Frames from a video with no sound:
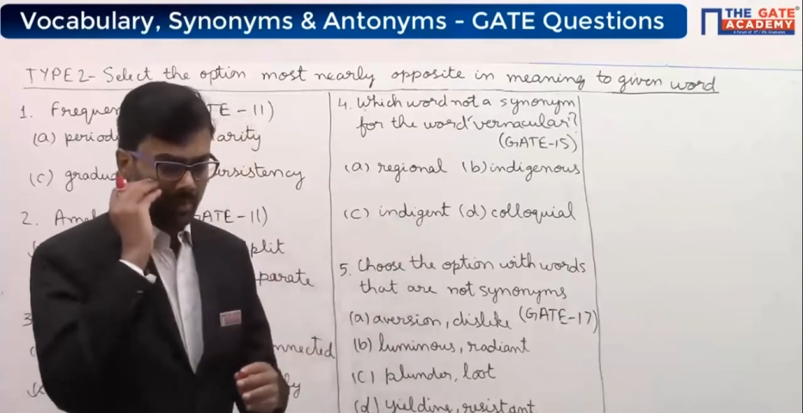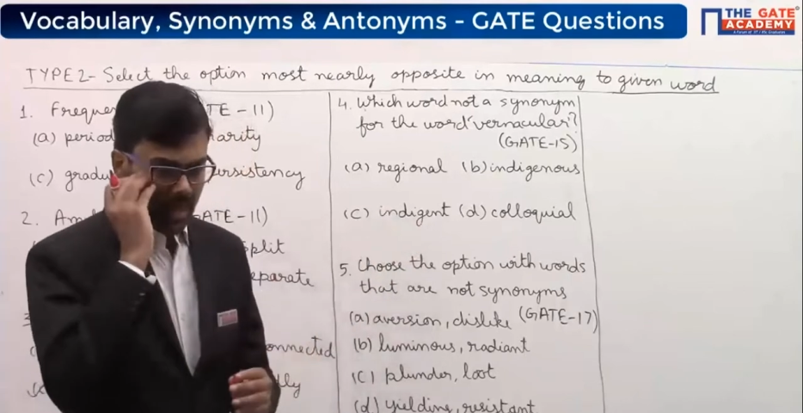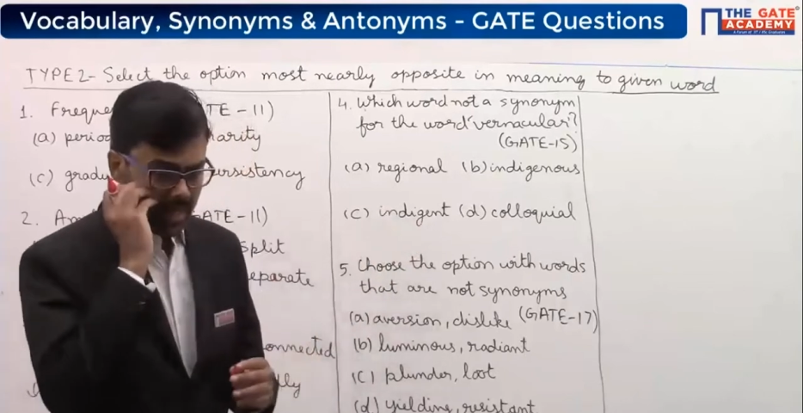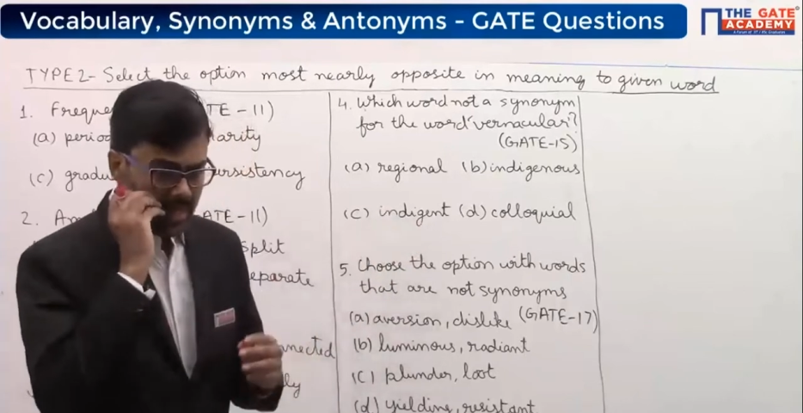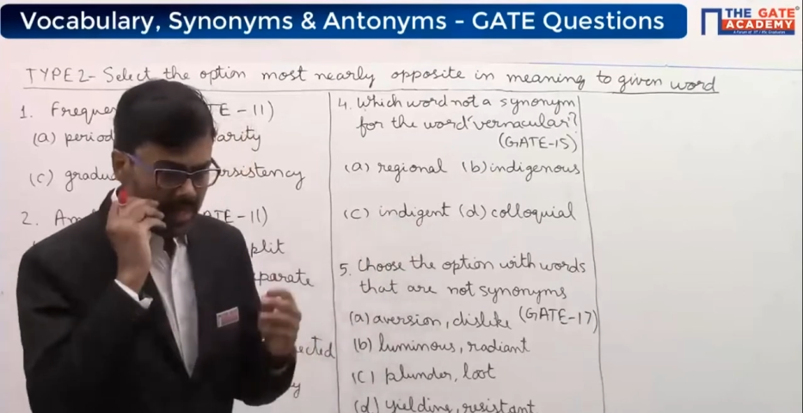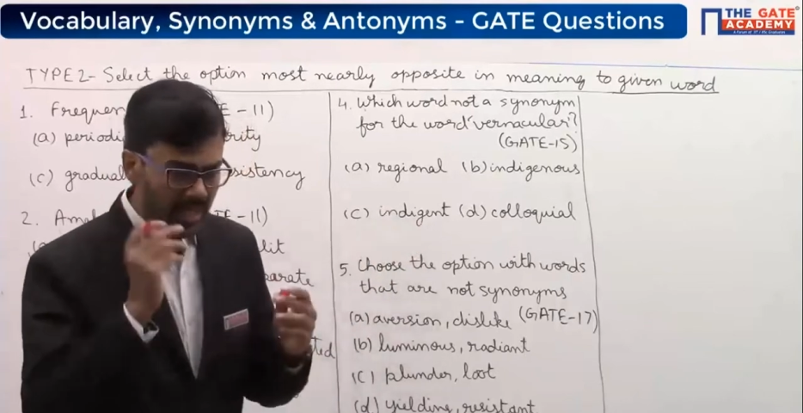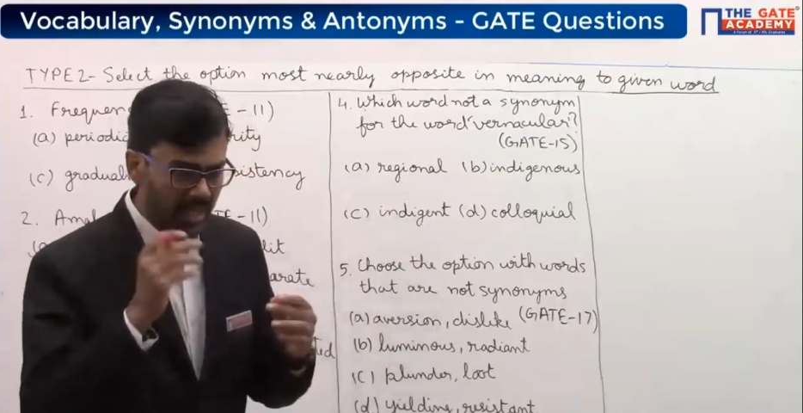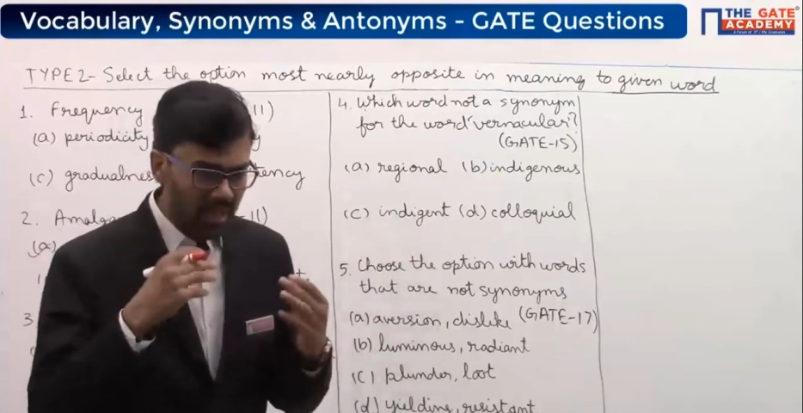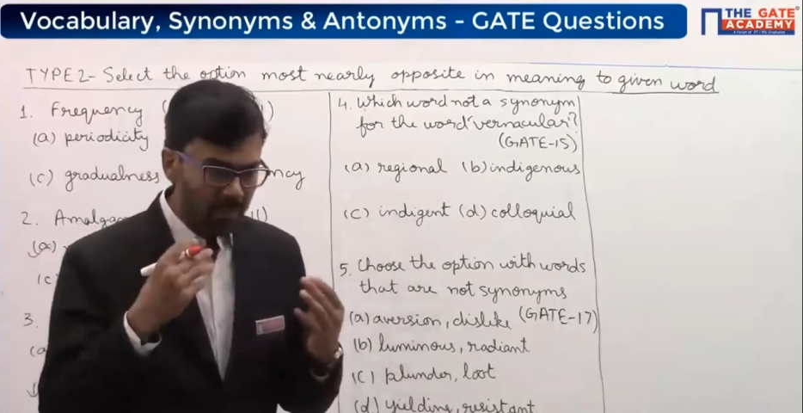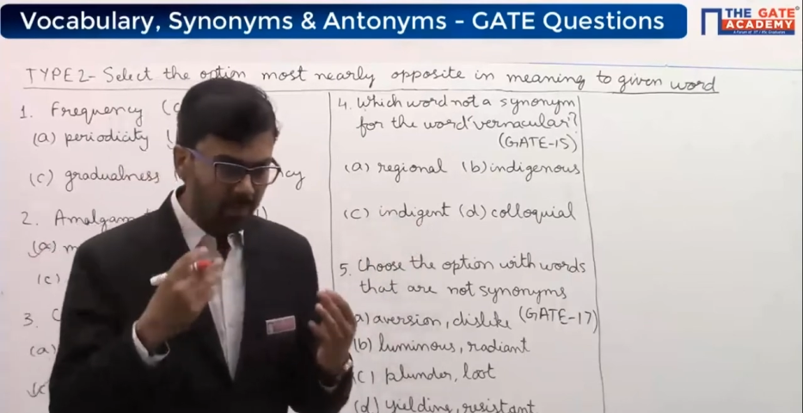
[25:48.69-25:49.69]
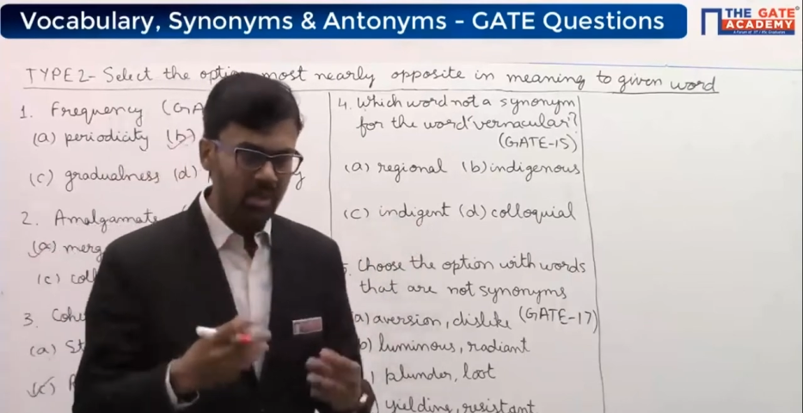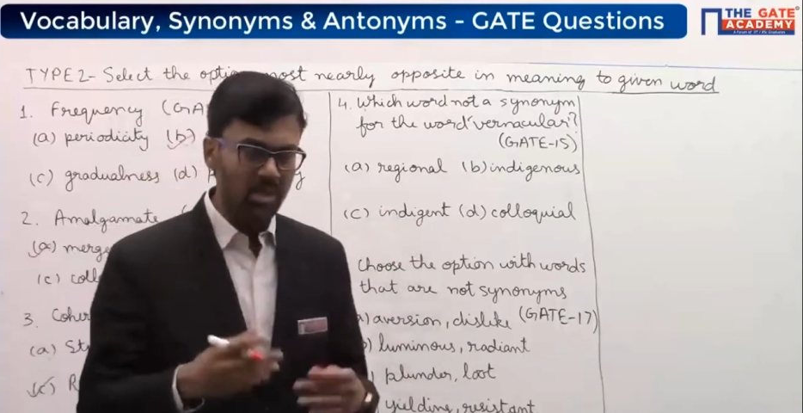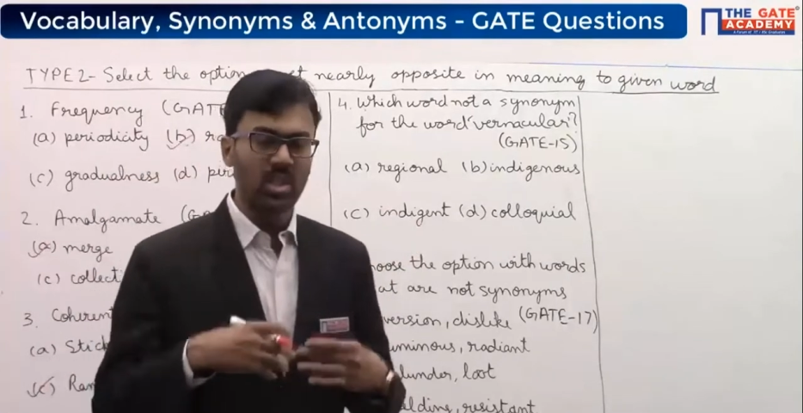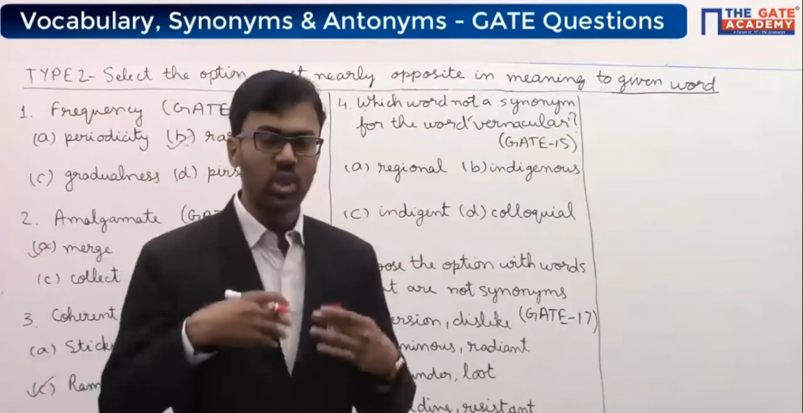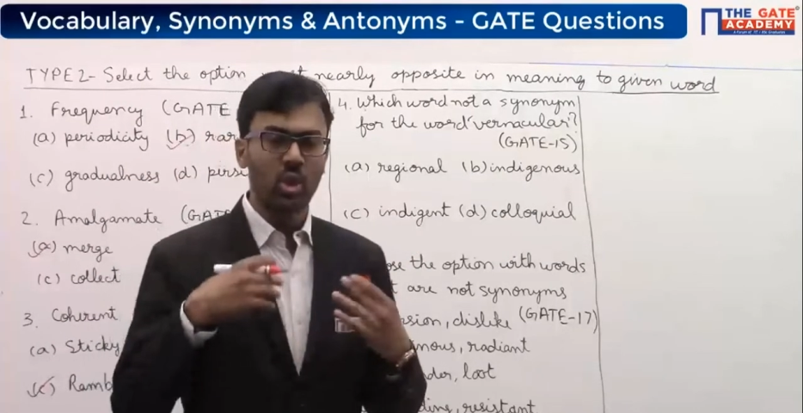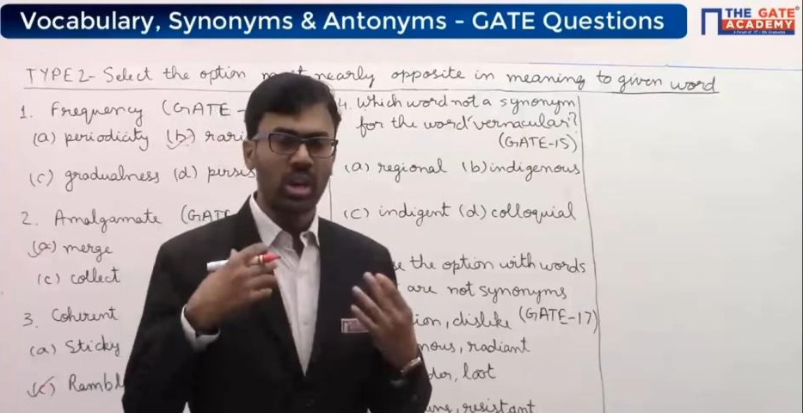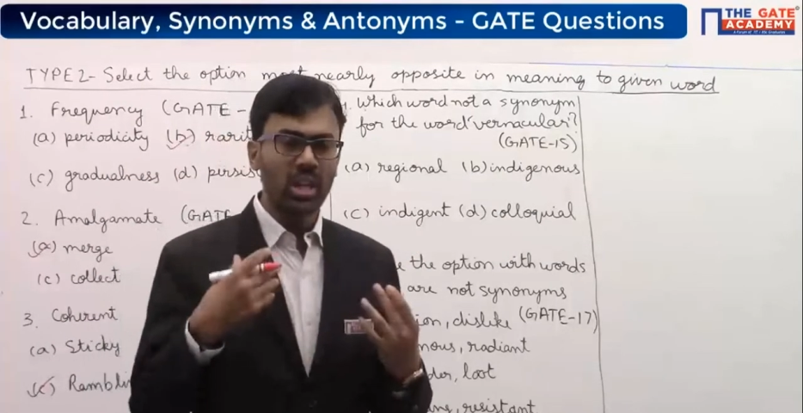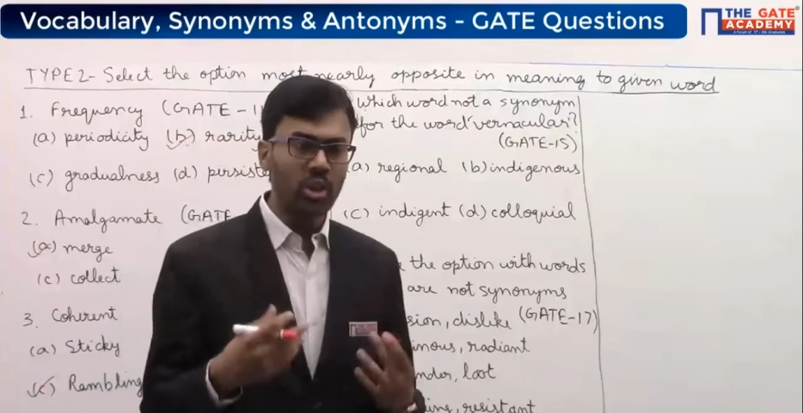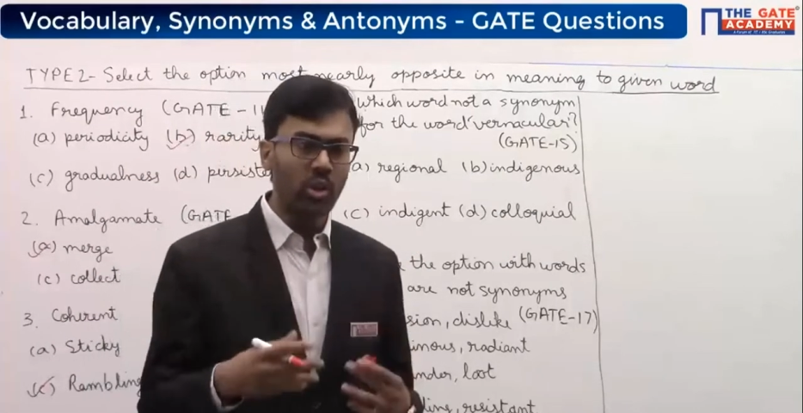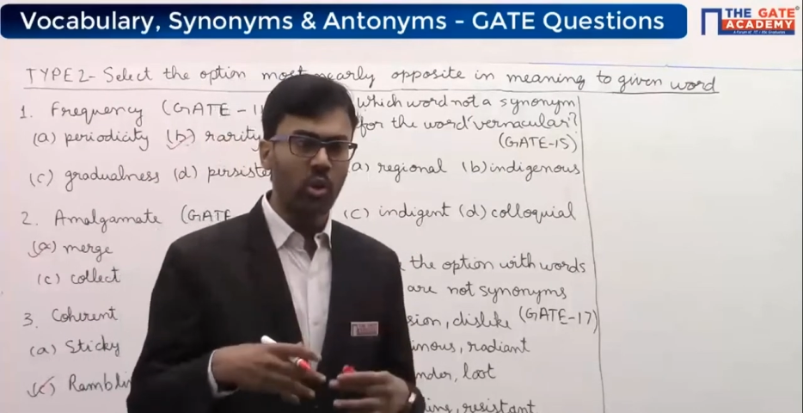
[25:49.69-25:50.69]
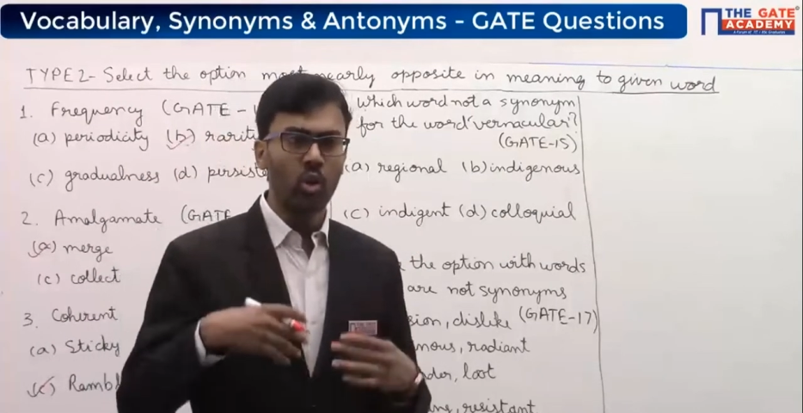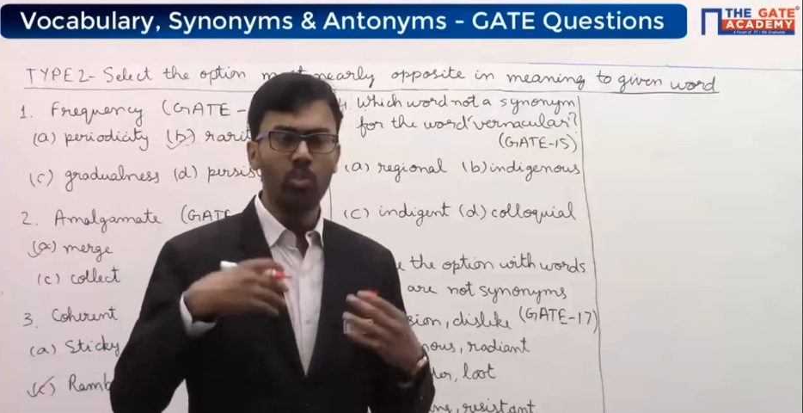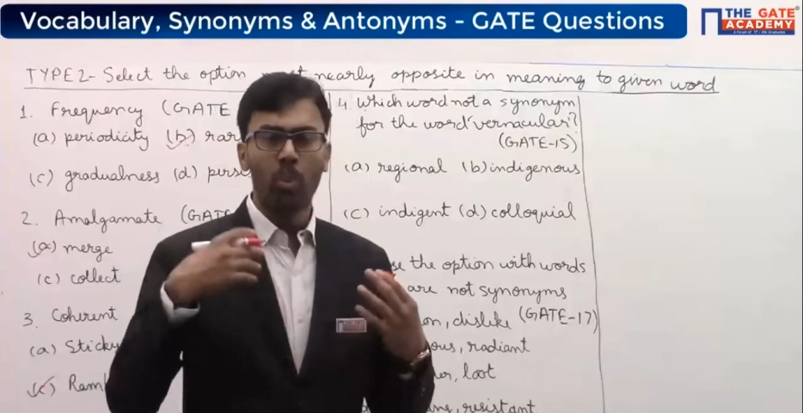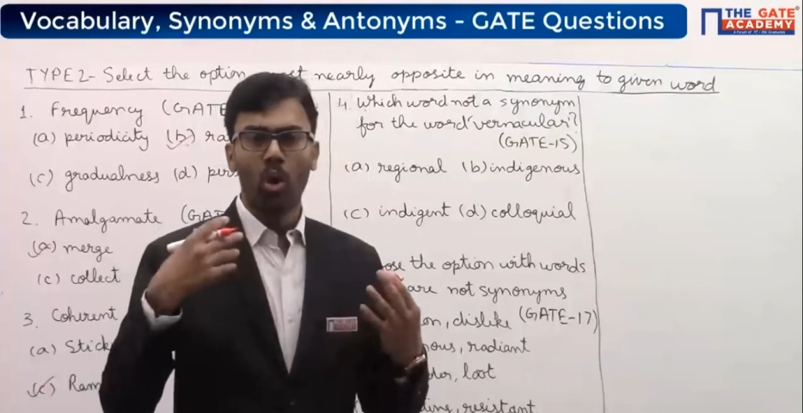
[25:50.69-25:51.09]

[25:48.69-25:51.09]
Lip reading: any person or any group